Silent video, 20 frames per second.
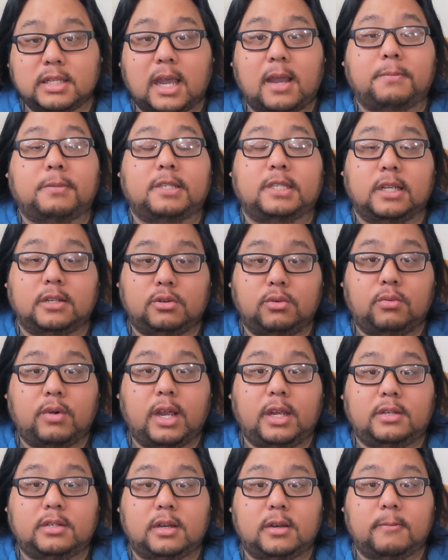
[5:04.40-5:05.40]
type of
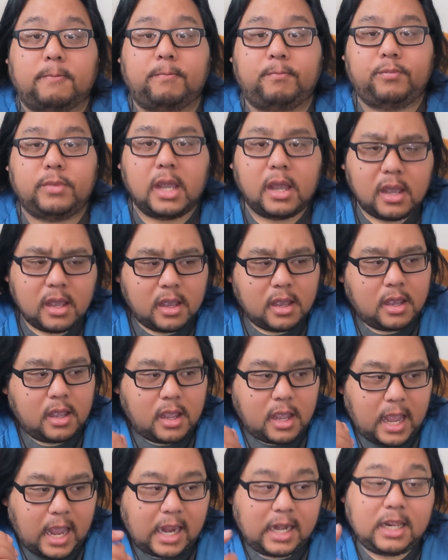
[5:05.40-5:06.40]
situation.
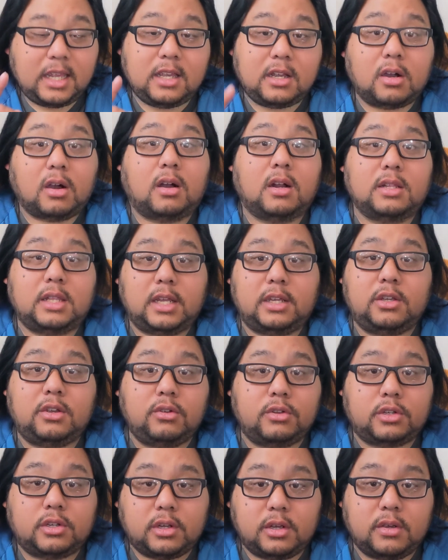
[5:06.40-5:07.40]
Any card that
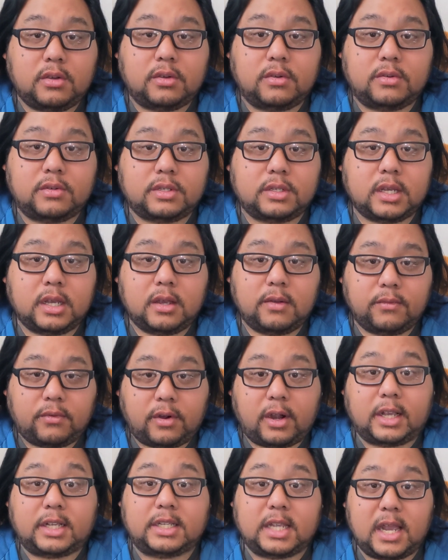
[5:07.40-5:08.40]
you choose, for
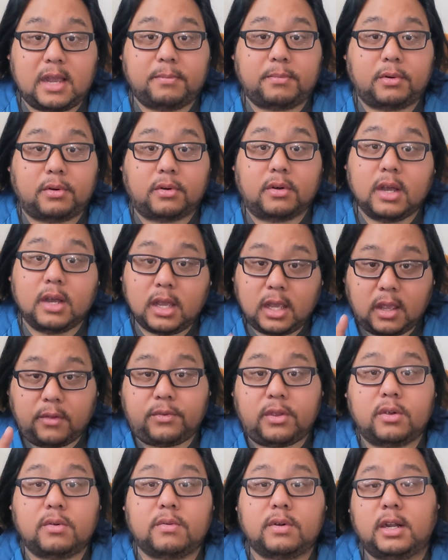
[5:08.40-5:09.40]
an example, if
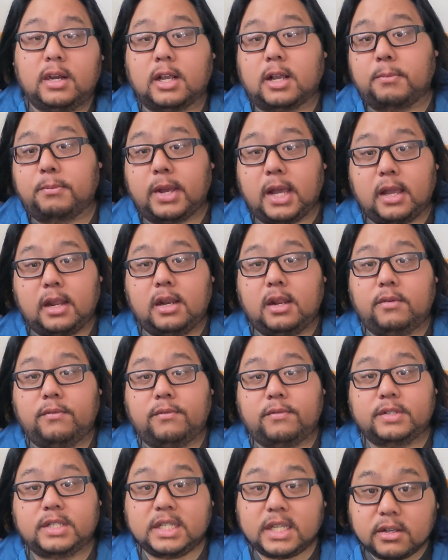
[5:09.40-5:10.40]
you were in a
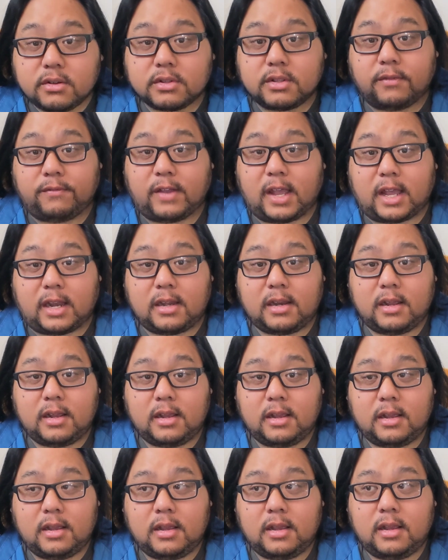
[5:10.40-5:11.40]
competitive sealed event,
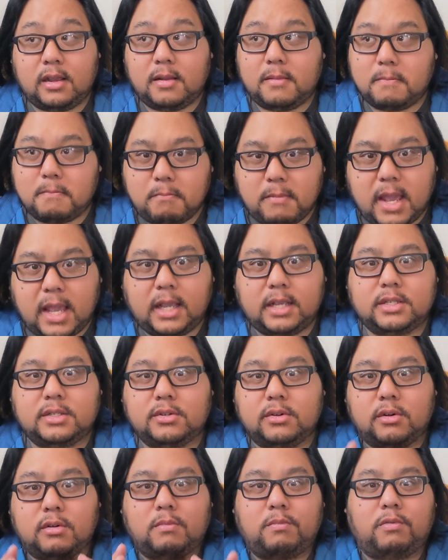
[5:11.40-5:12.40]

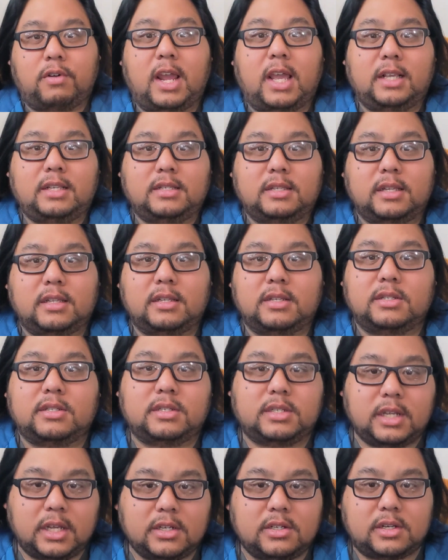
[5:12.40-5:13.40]
makes or breaks the
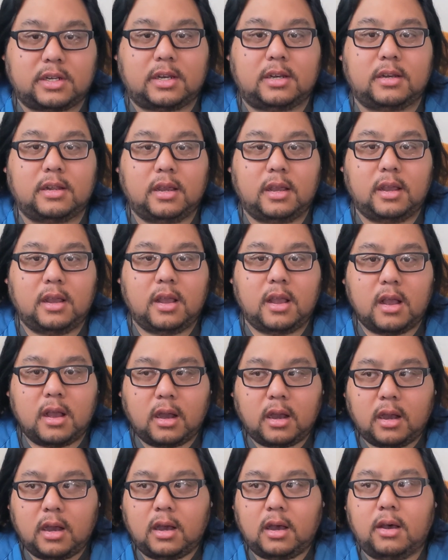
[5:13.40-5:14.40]
decision
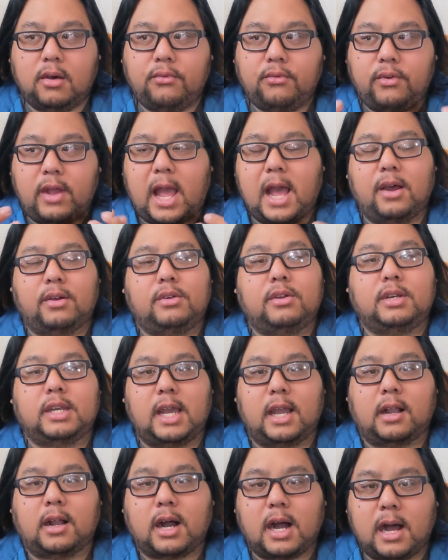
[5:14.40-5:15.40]
of how your
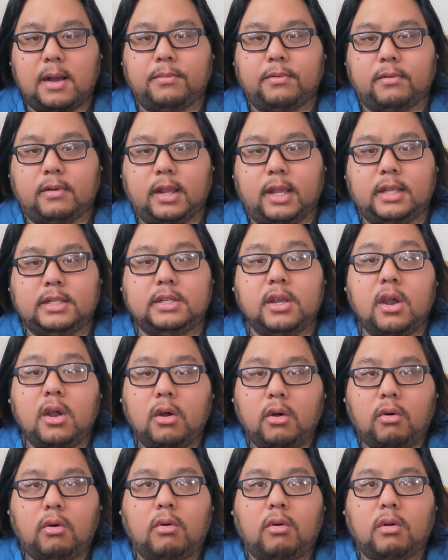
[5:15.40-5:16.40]
deck operates
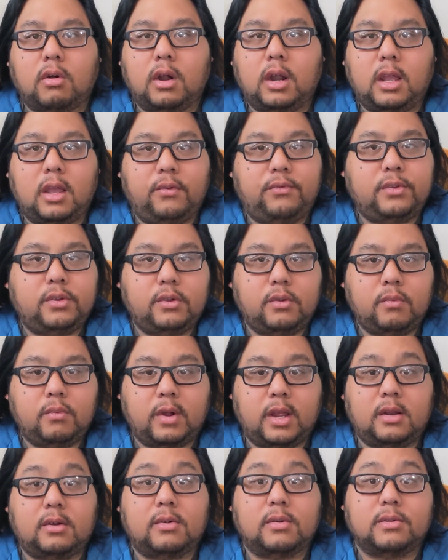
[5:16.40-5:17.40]
or if you
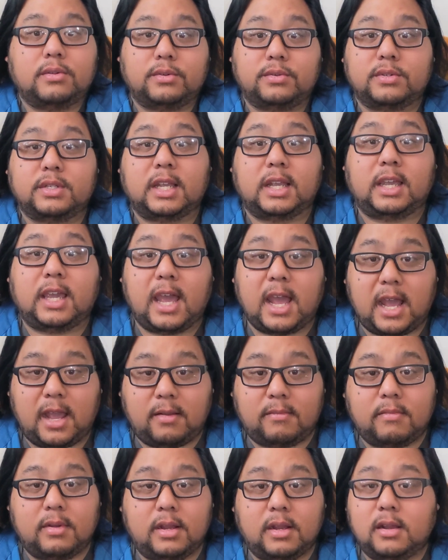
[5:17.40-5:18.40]
win or lose the
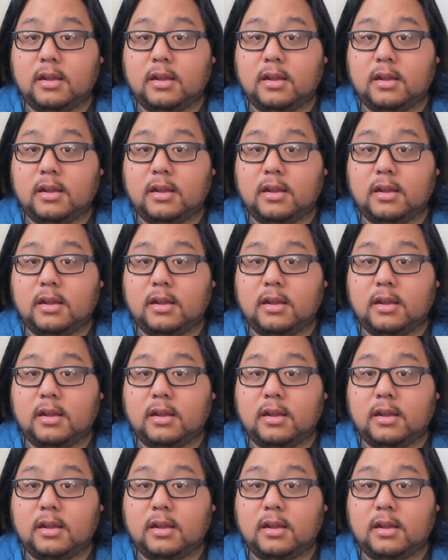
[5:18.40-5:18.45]
game.